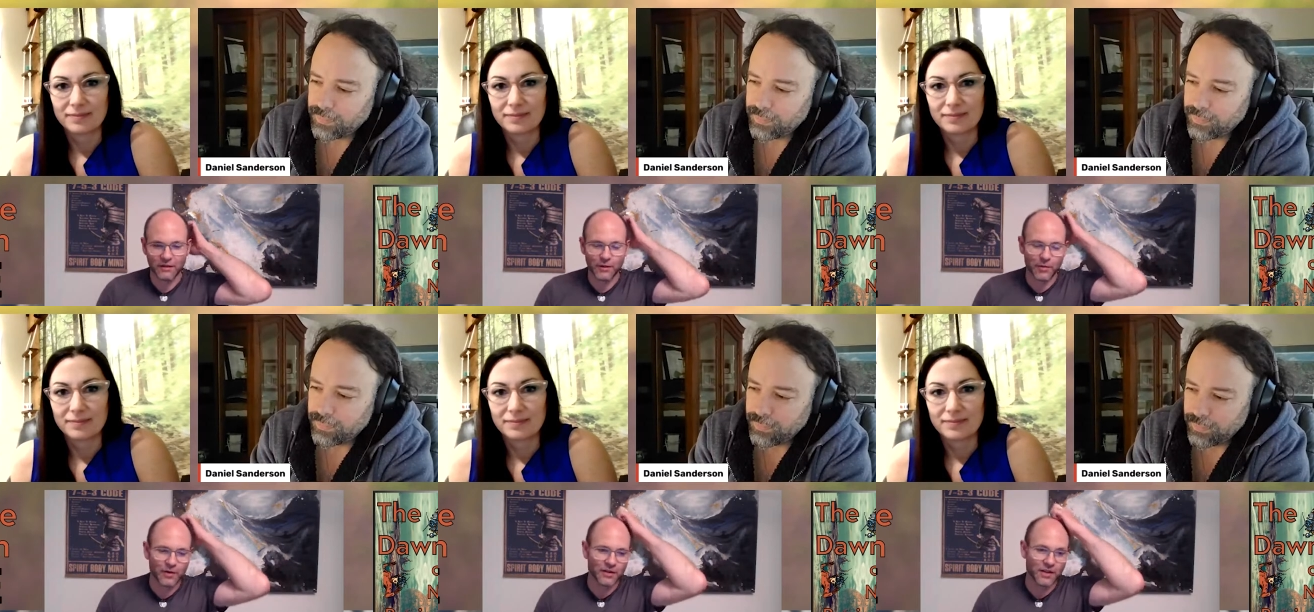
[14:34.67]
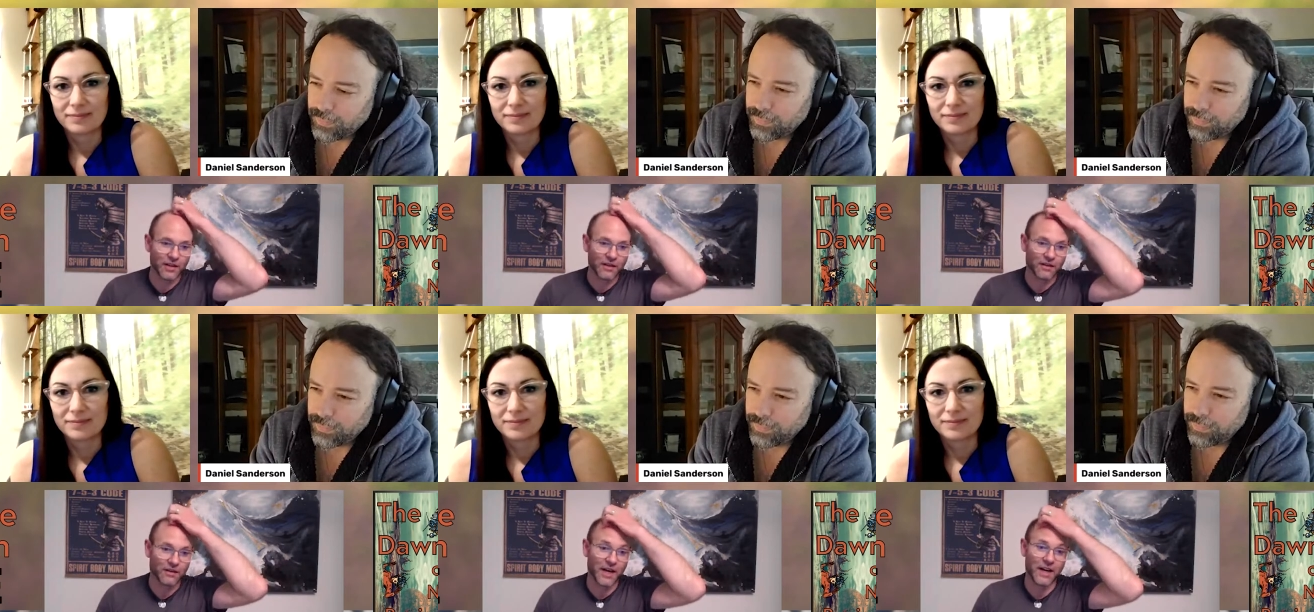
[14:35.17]
Speaker 1: deliberately
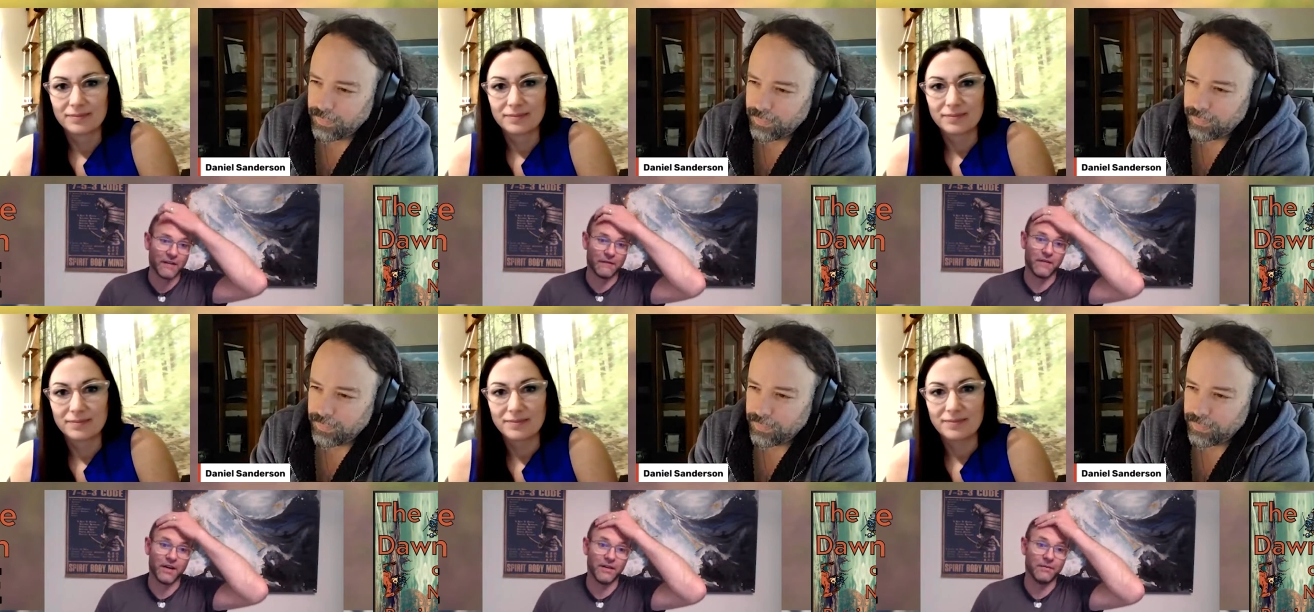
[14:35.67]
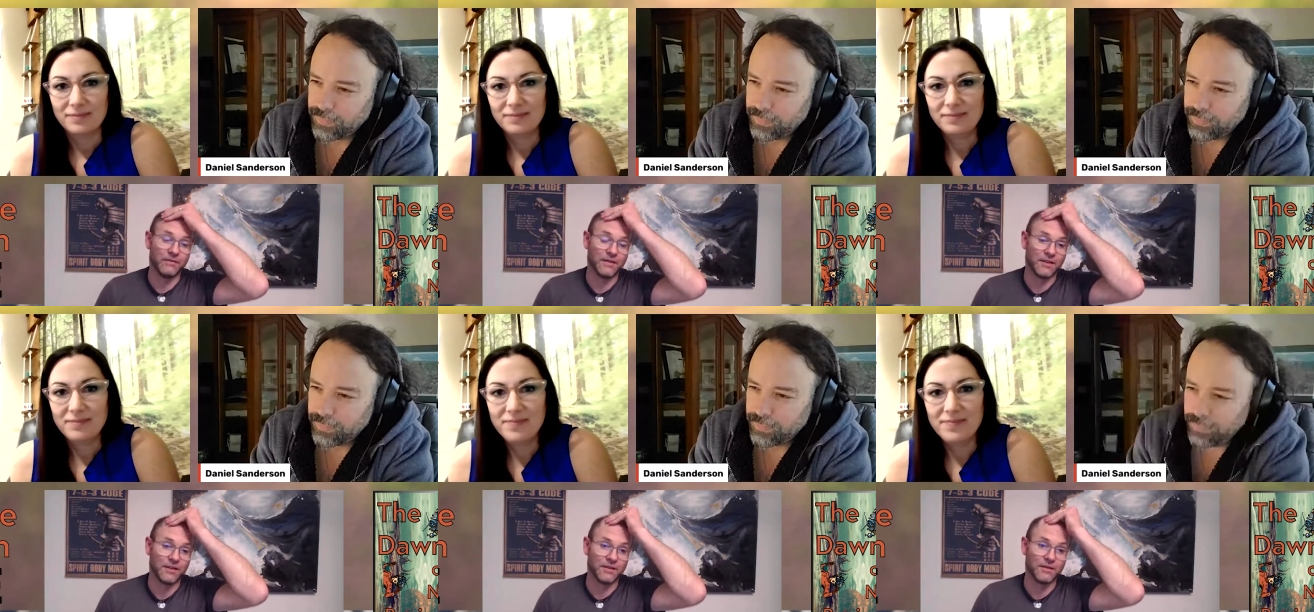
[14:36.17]
creating freedom
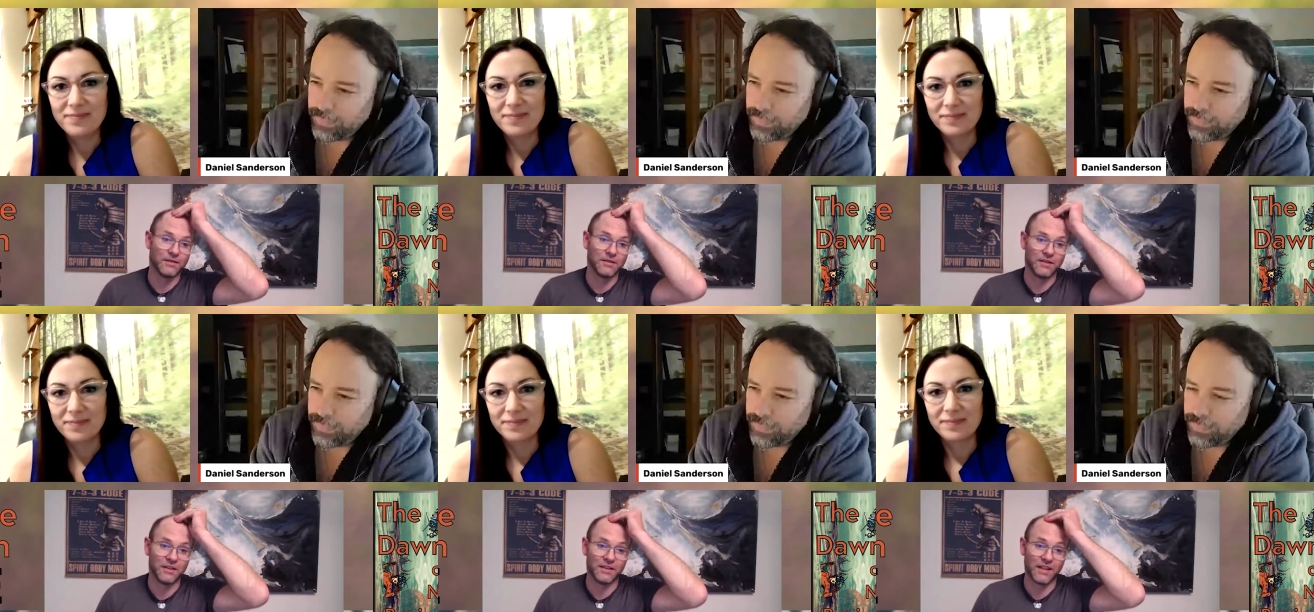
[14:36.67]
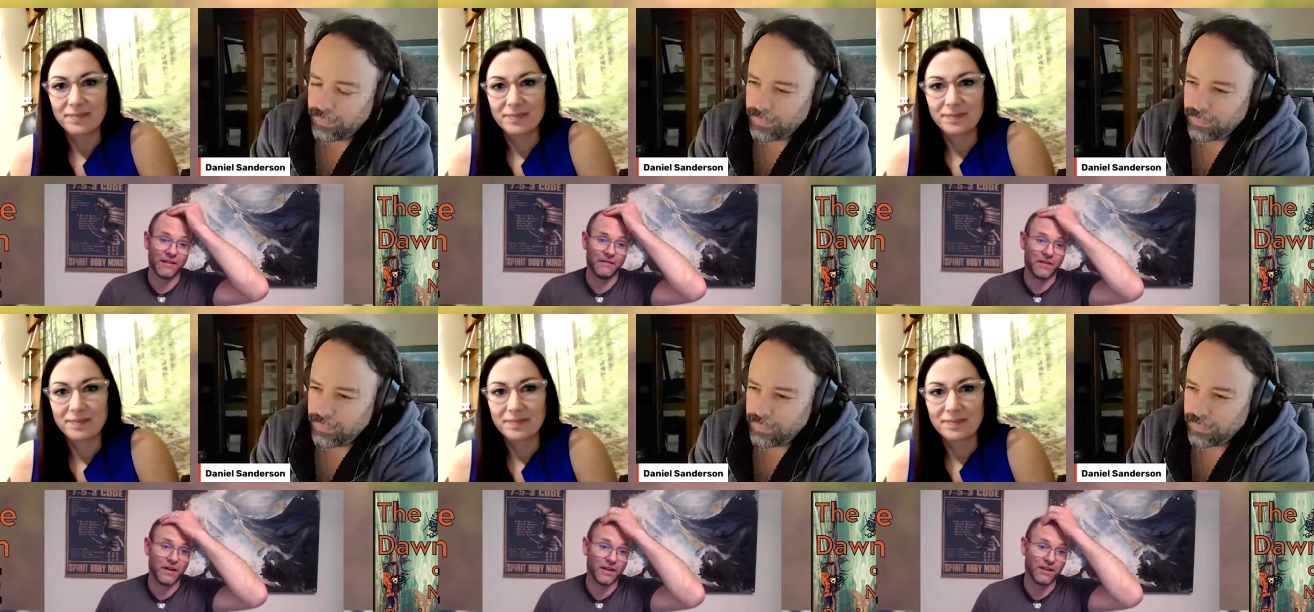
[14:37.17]
to just
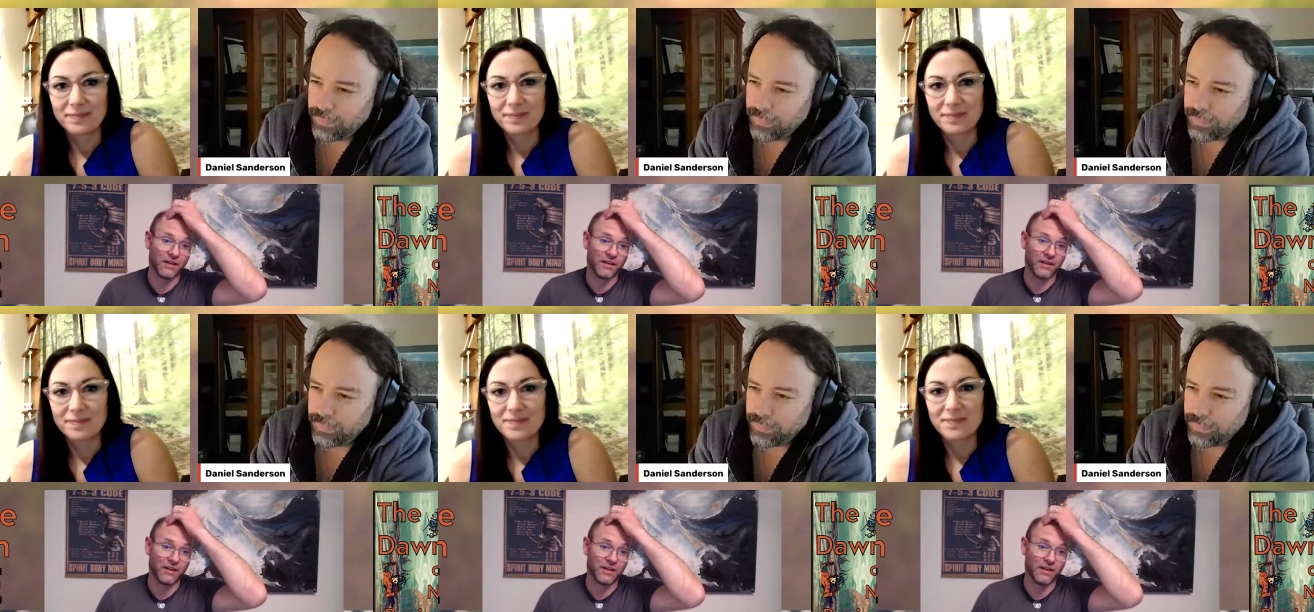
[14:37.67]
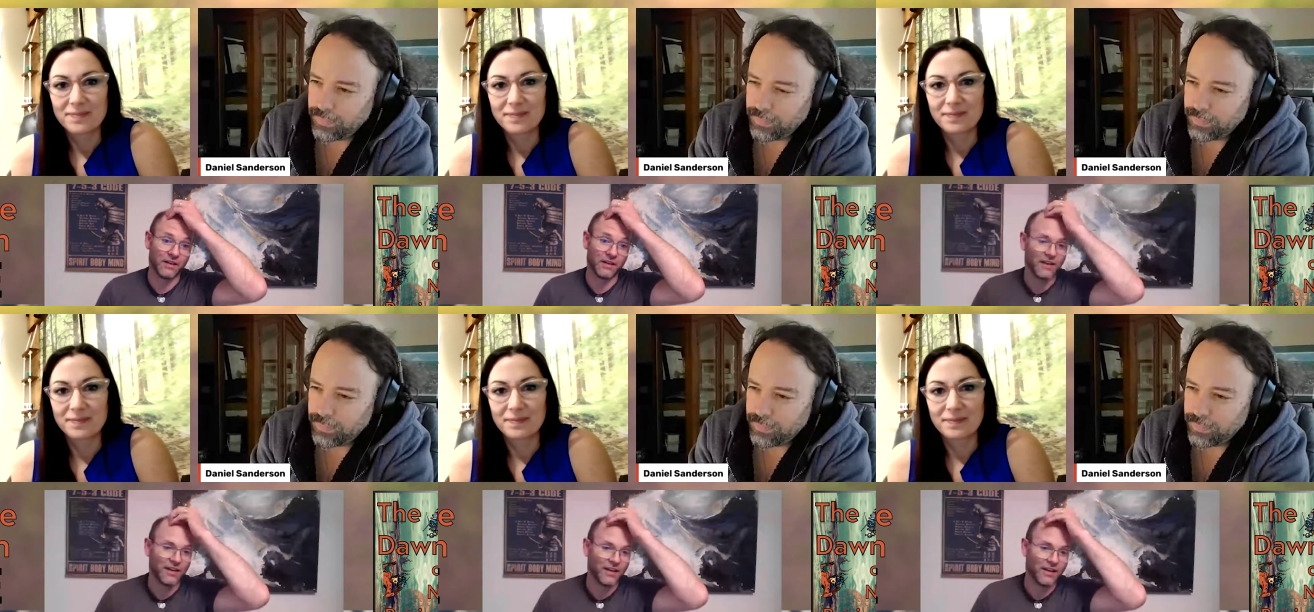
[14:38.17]
have fun and create.
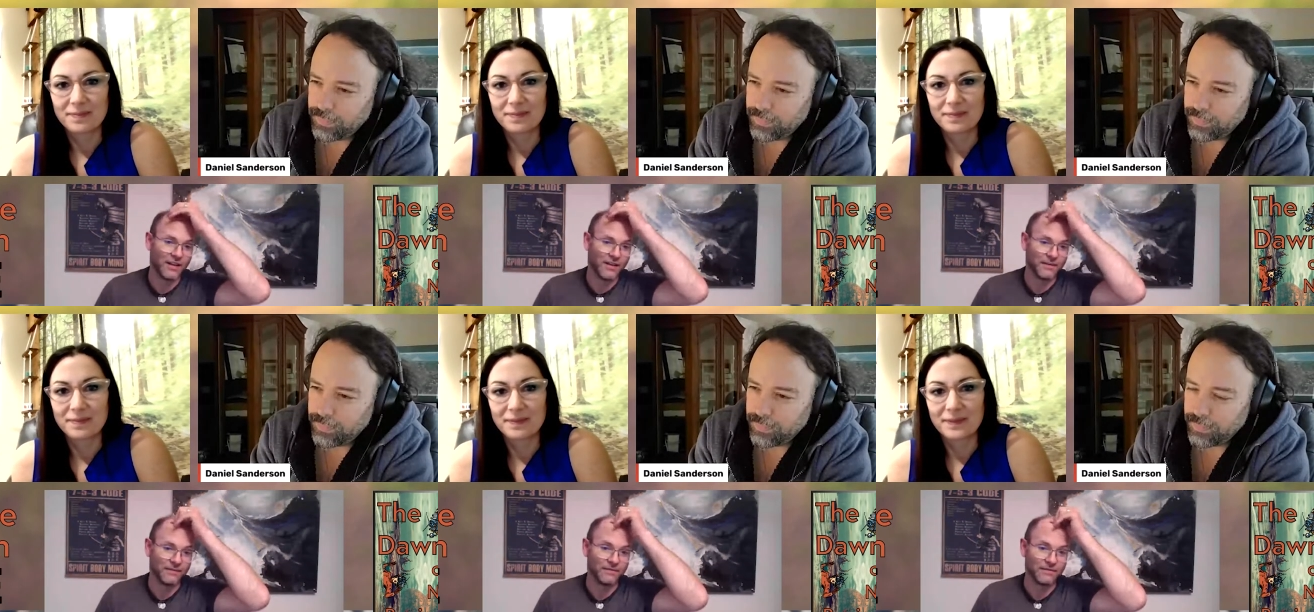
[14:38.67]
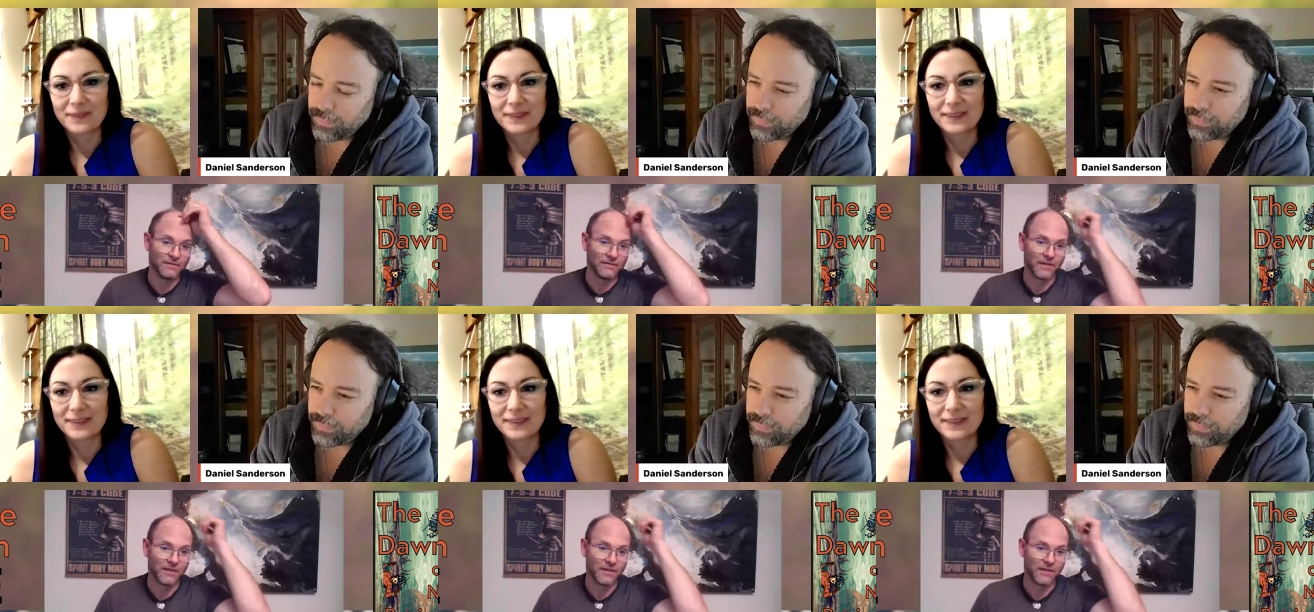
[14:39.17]
Um,